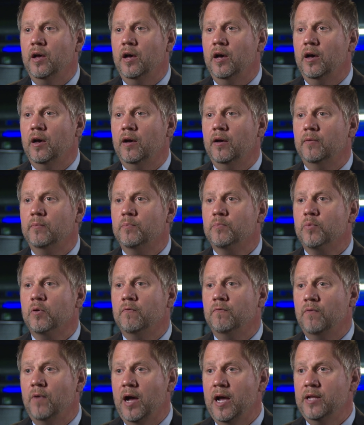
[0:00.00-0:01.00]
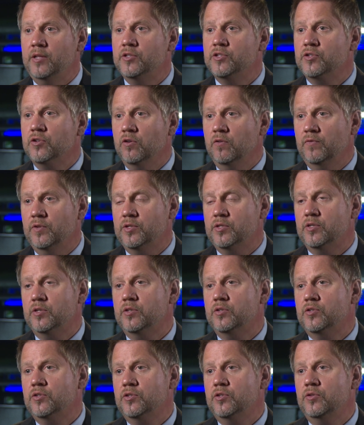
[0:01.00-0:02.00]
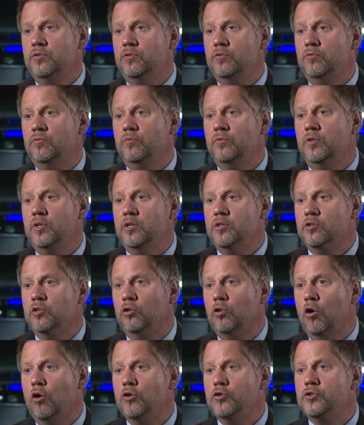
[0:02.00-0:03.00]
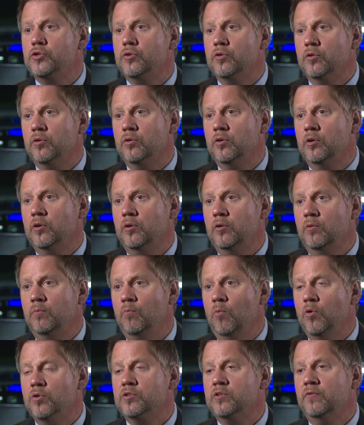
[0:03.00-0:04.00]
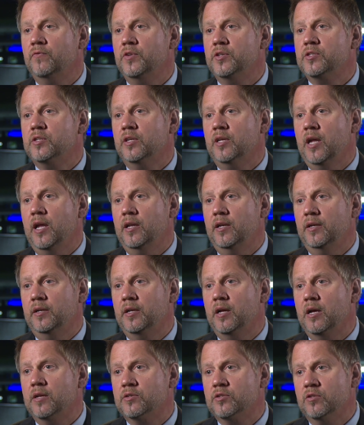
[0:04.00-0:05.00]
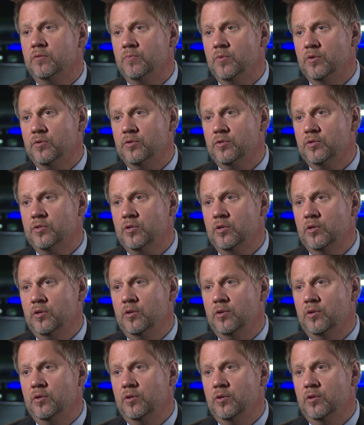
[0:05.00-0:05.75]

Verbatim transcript: uh, provide services to these larger, more sophisticated customers.